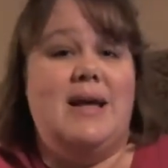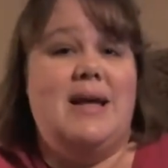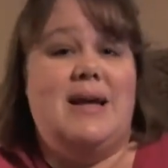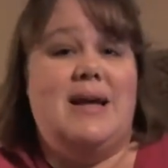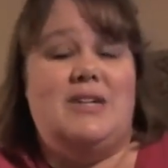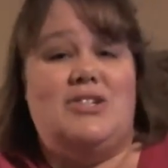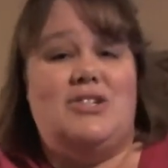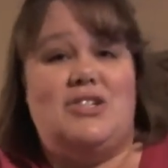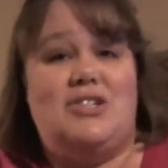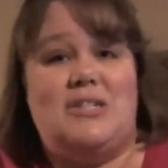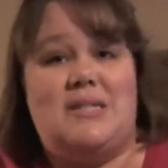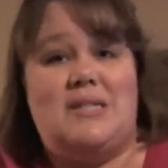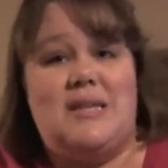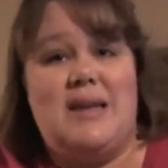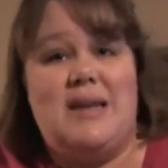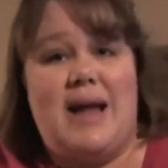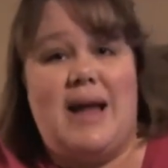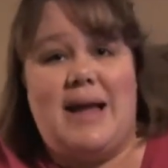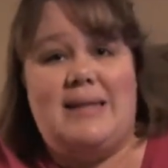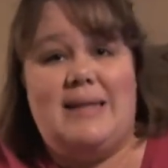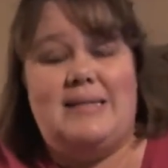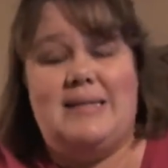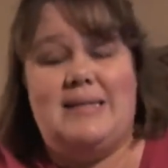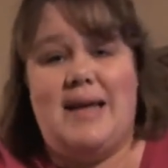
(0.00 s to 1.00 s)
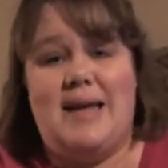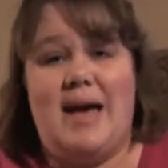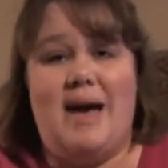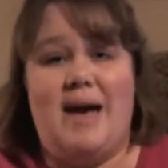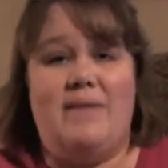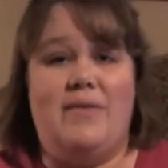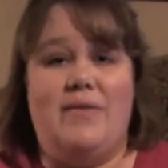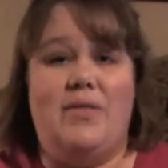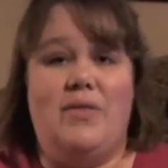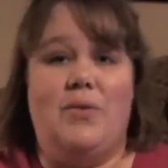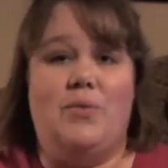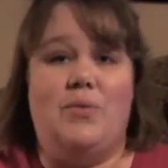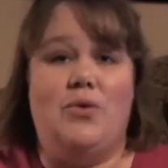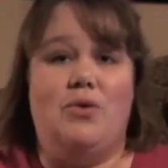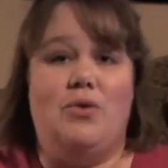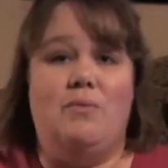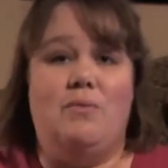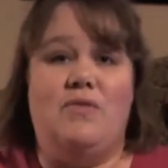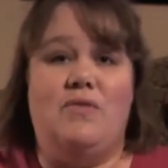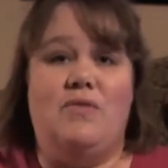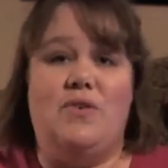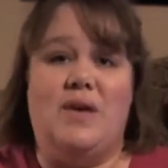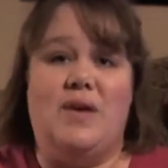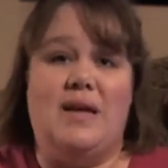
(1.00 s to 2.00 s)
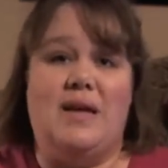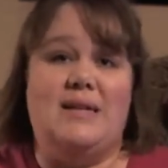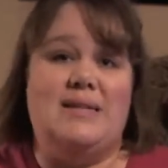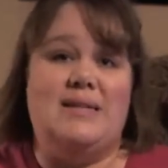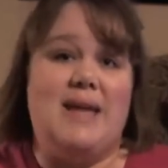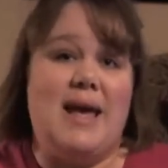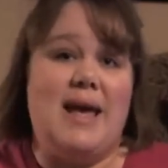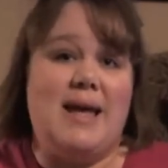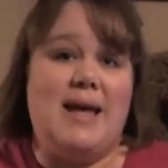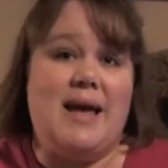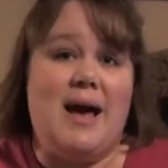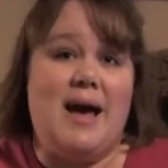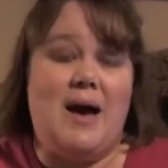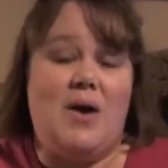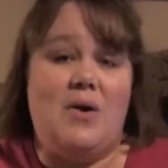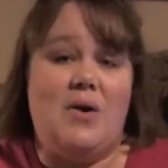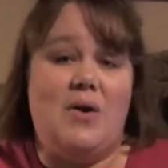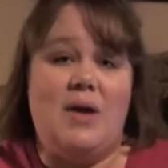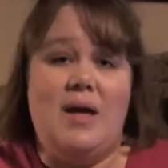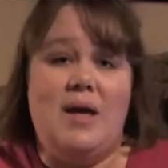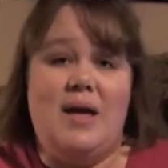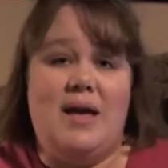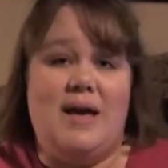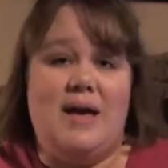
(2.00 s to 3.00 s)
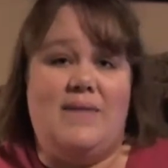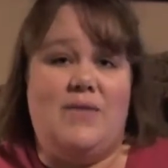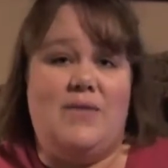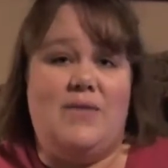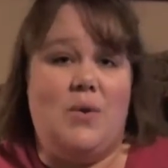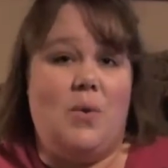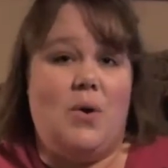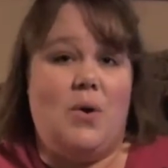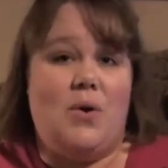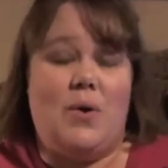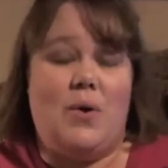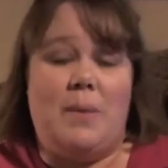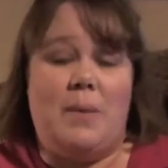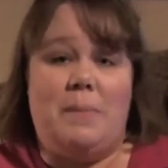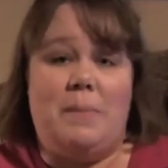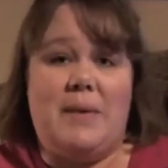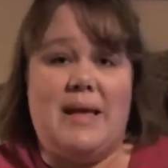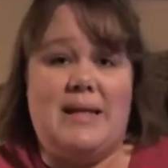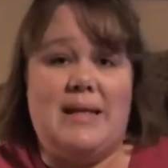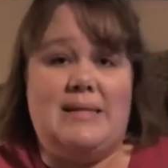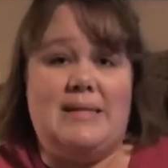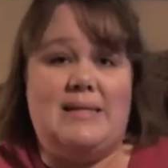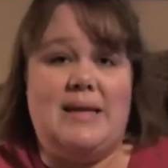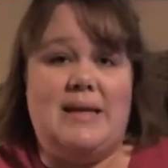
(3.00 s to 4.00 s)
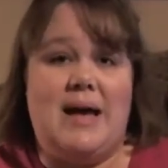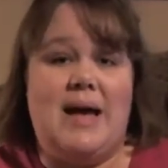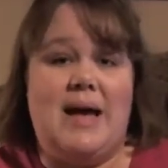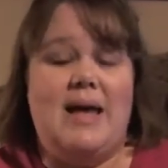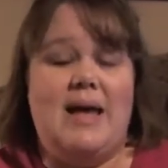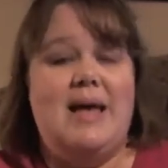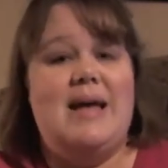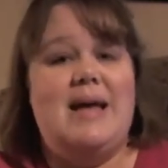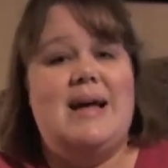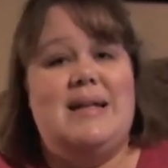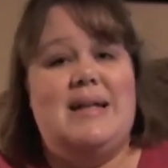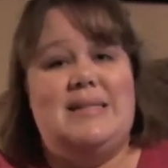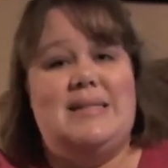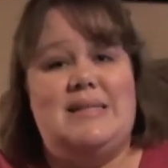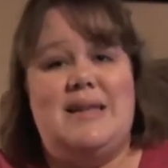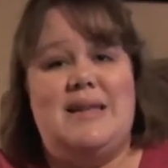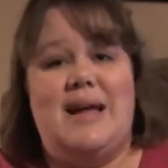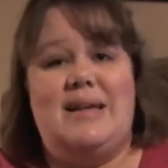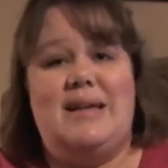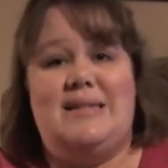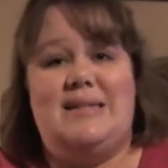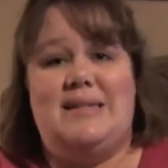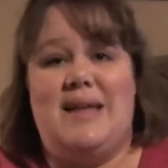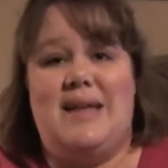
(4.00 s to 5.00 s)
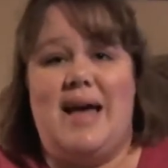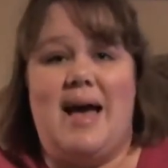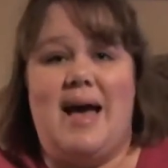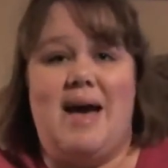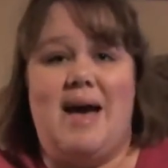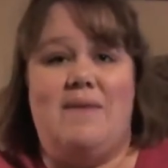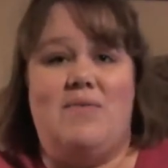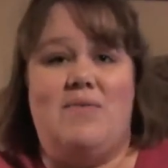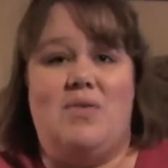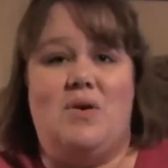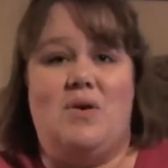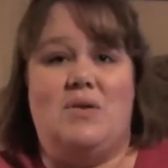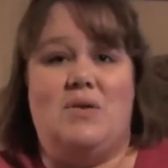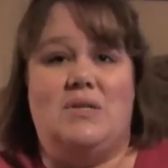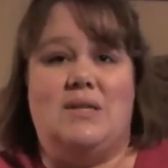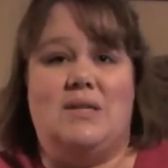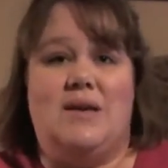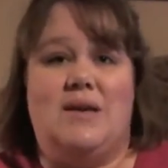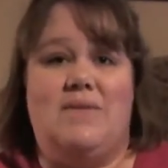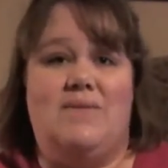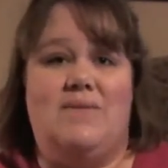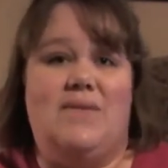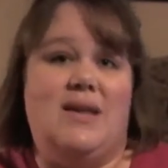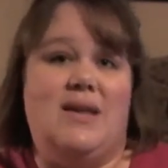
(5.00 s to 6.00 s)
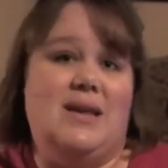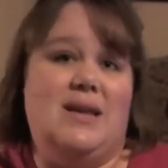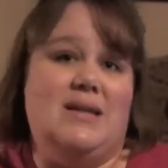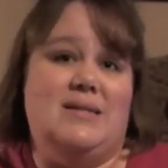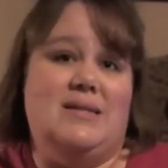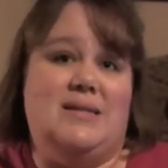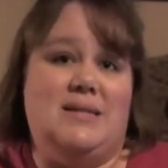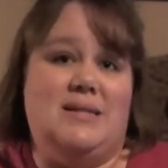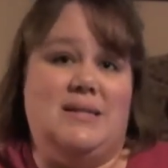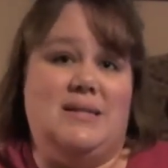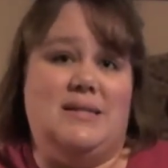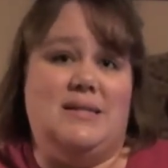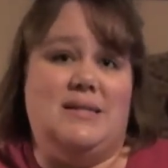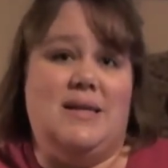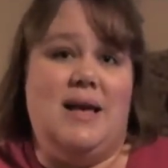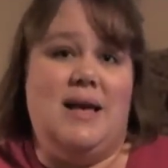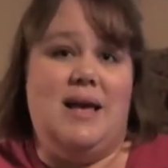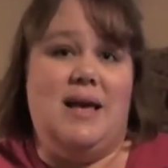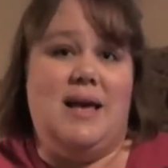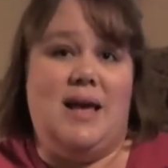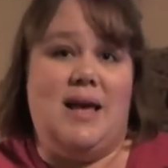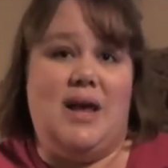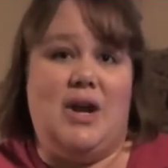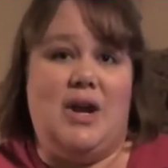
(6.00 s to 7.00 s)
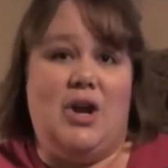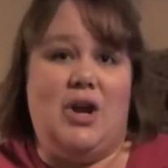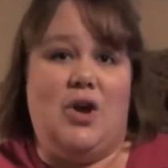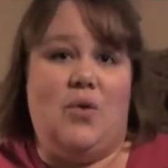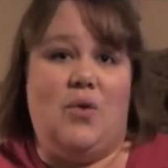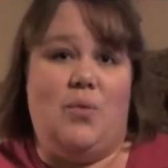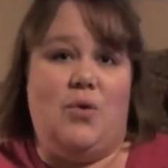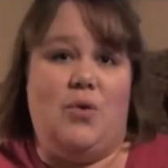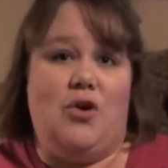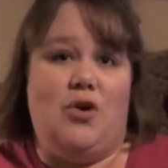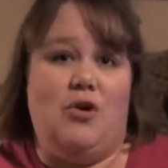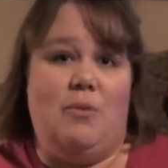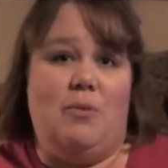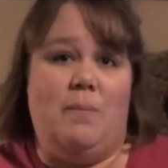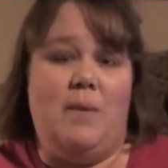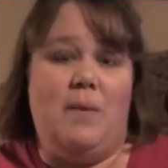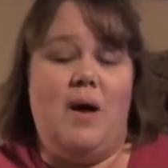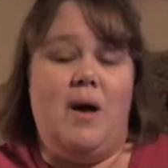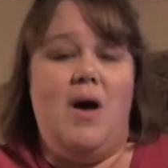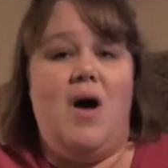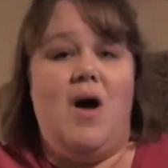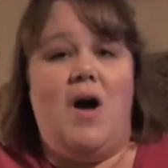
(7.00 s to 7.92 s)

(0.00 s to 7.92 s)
It's just nice to have in the room if you get takeout, if you order a pizza. It's nice to have those conveniences in your room.